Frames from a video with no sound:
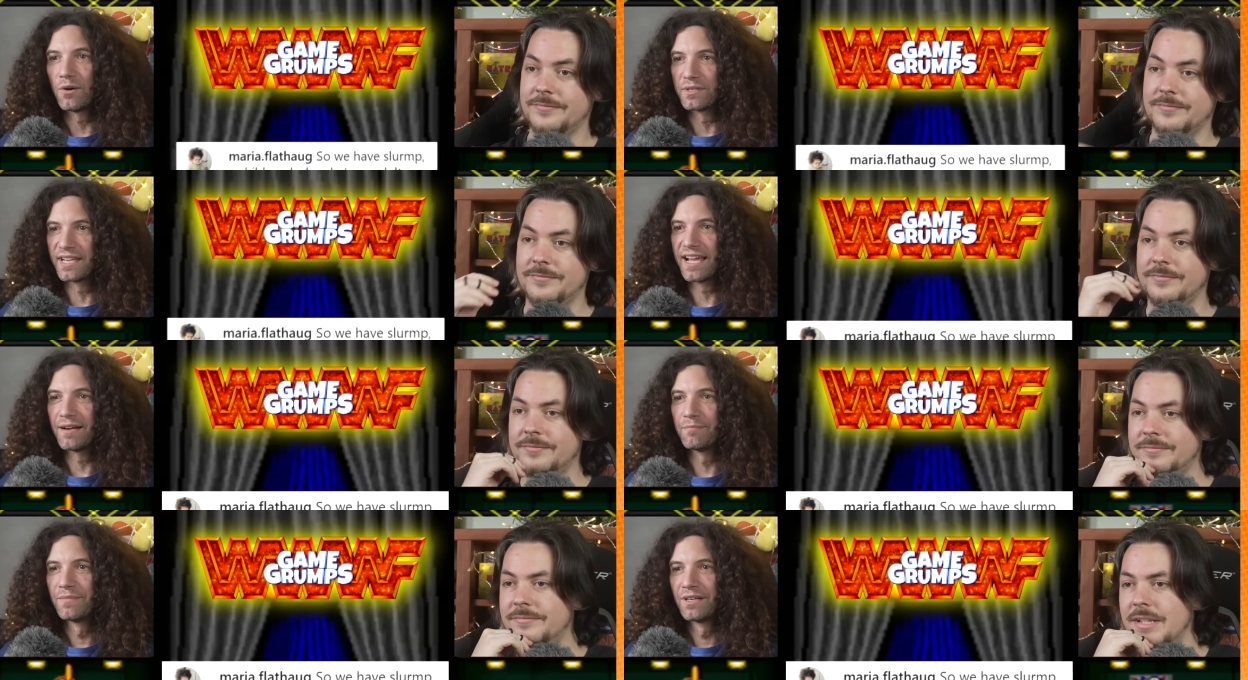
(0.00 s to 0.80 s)
Speaker 1: Oh,
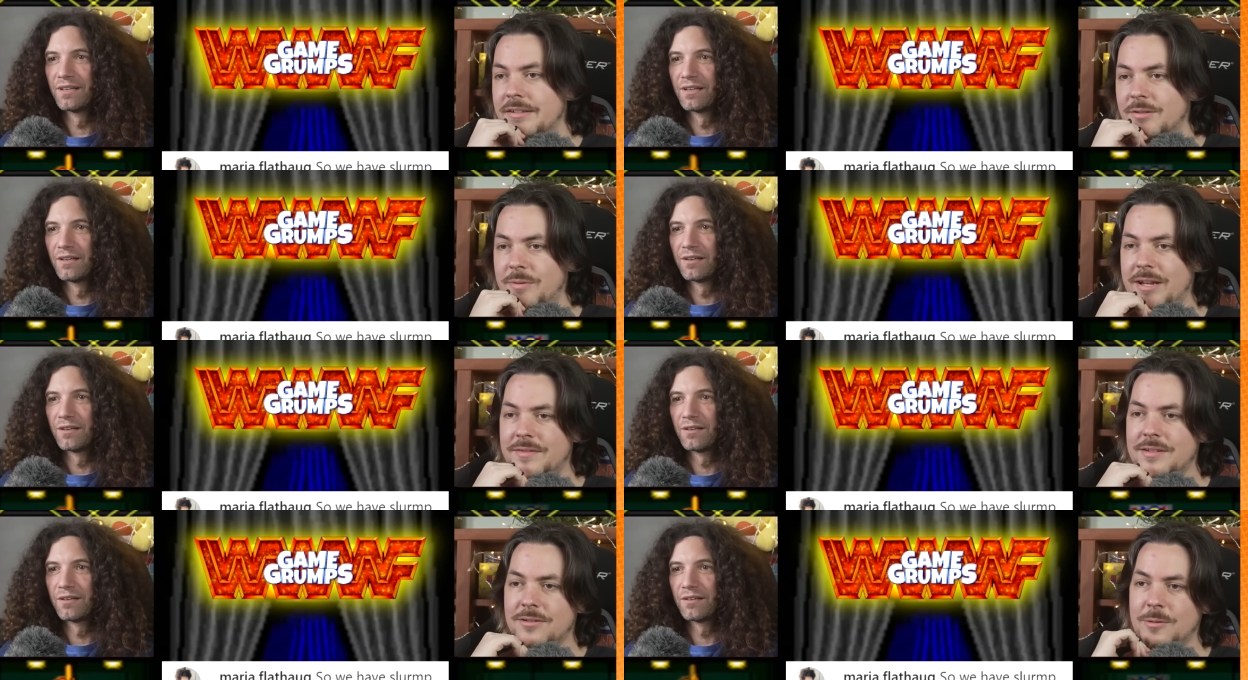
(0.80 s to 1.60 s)
damn.
Speaker 2: So we
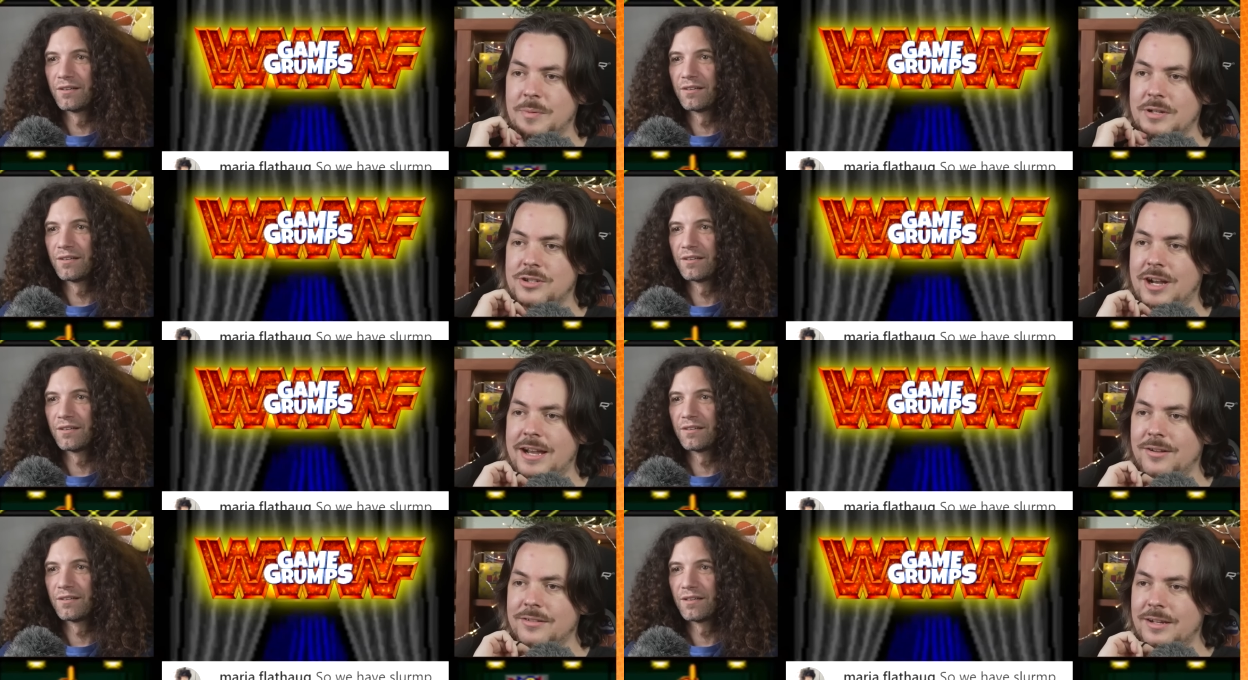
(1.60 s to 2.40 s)
have Slurp, a
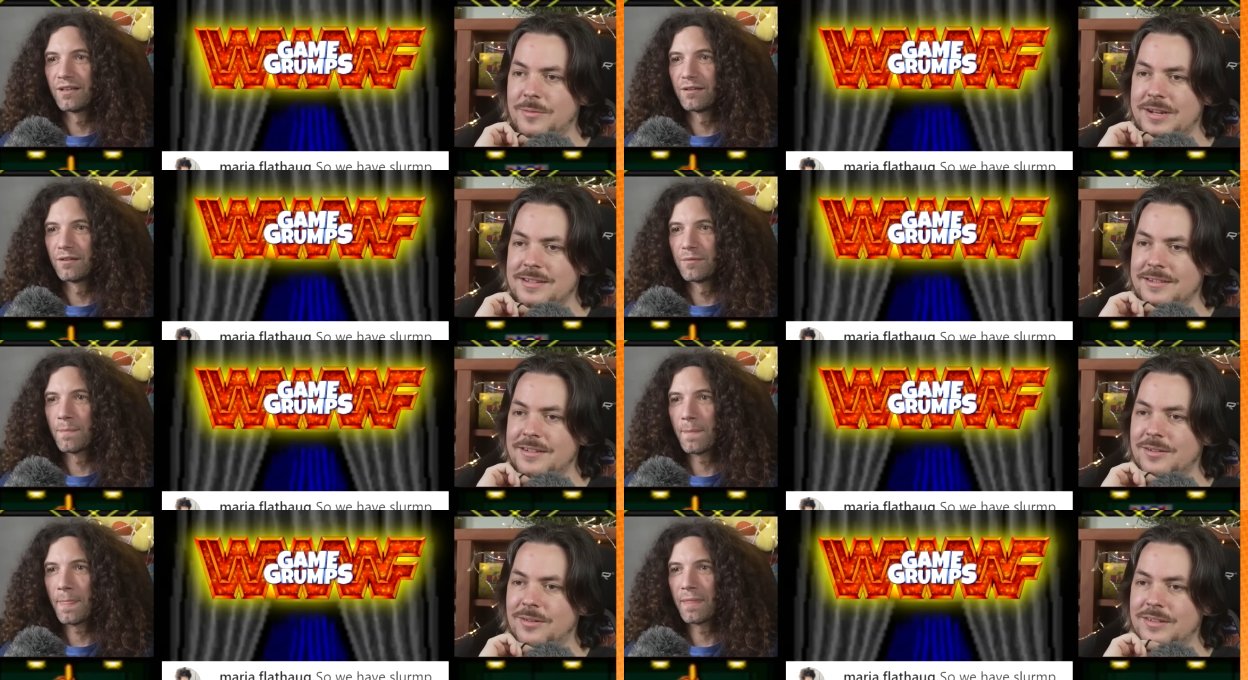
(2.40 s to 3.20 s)
child, and when he's
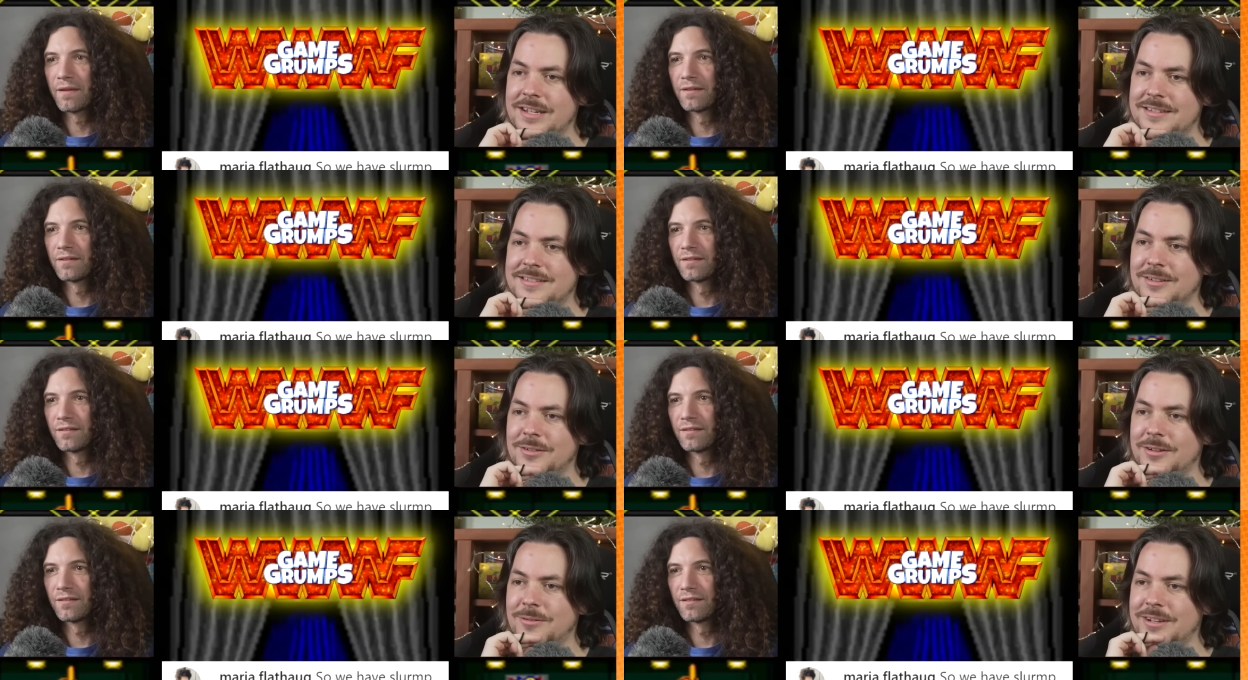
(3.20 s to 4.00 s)
an adult, he's
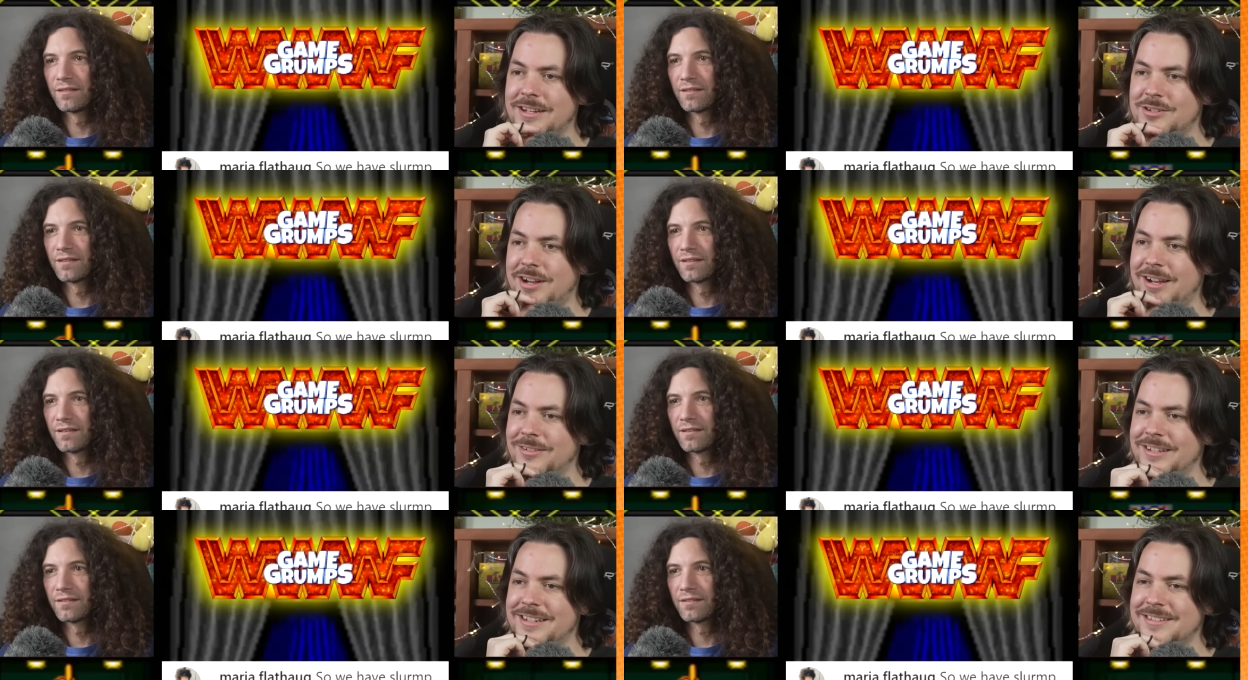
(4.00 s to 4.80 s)
still literally a
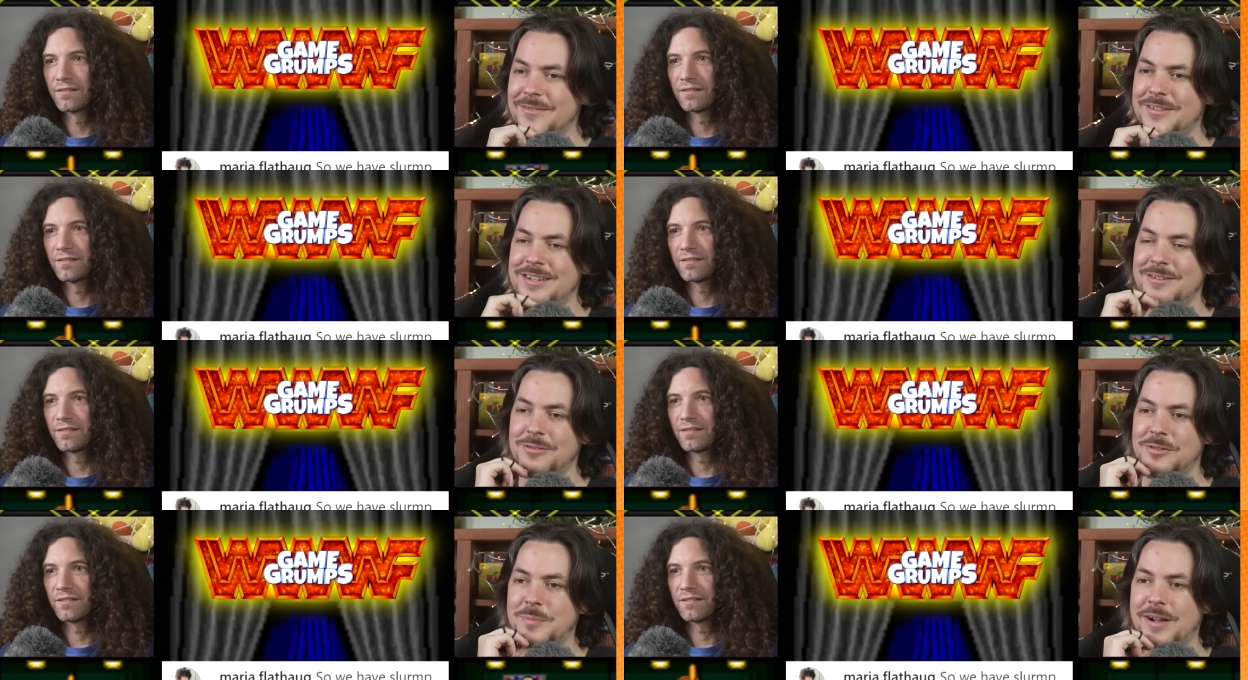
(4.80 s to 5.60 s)
child in a
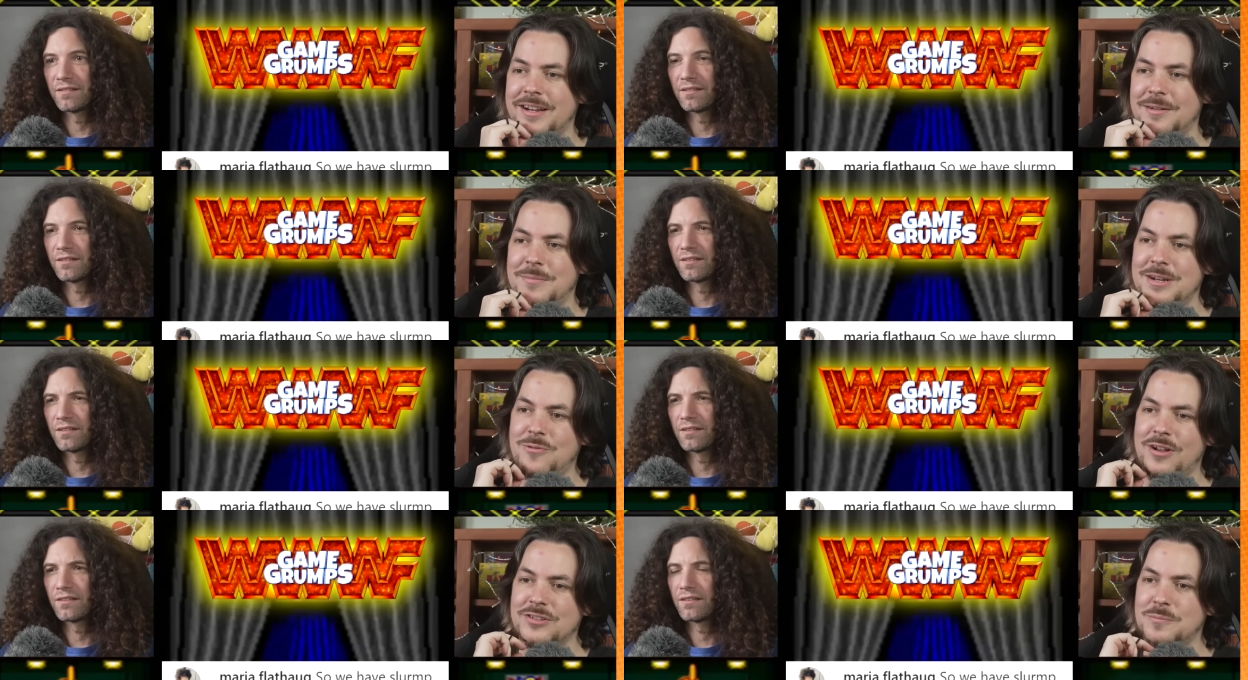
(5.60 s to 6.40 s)
17-year-old's body.
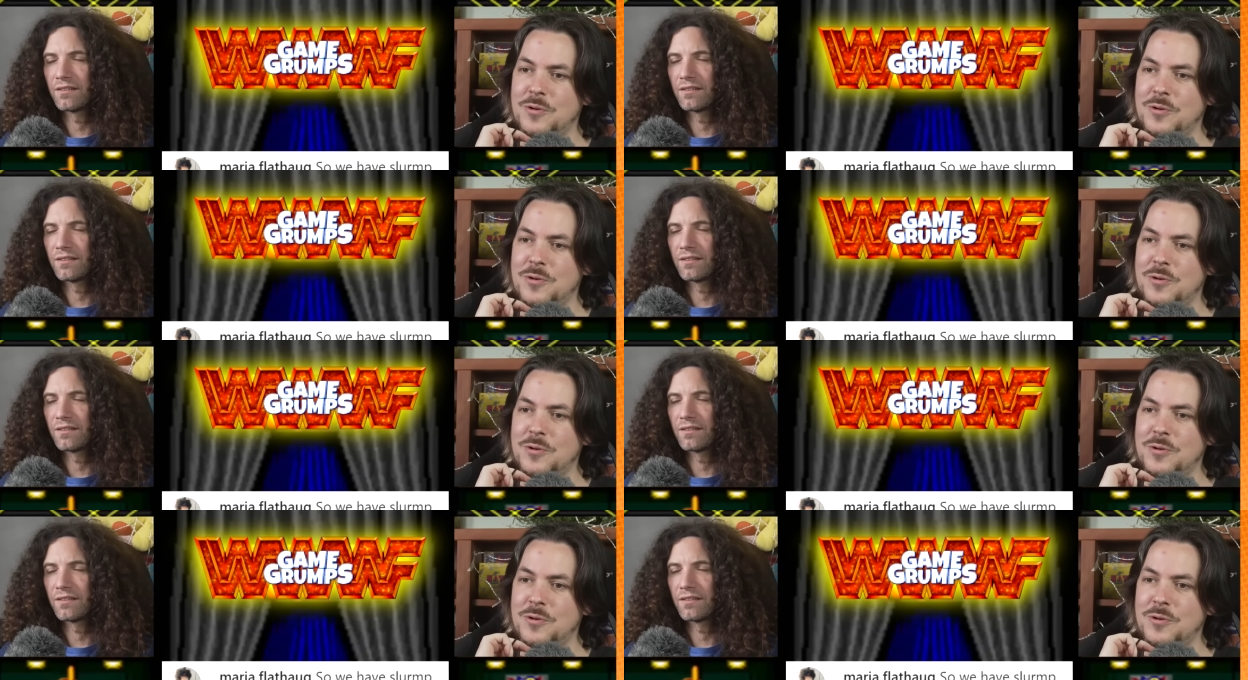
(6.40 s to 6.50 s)
Meanwhile,